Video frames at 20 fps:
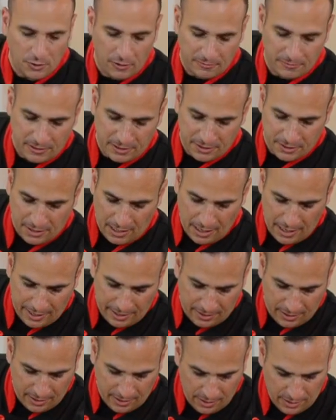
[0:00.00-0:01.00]
off to the
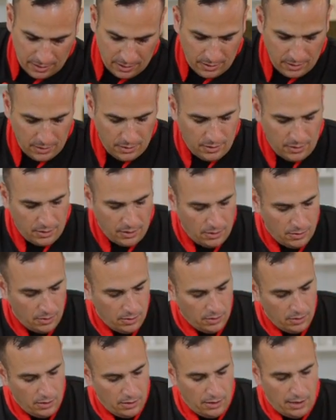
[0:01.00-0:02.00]
side,
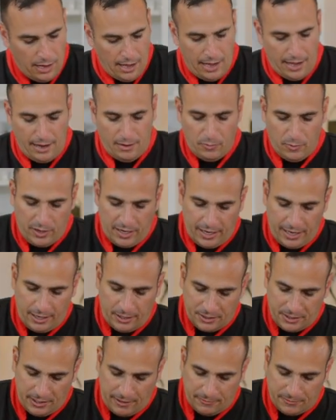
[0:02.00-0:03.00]
and we're going to get
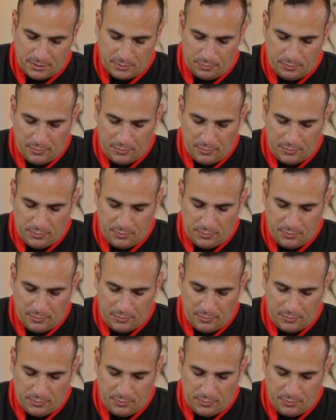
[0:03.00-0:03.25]
ourselves some.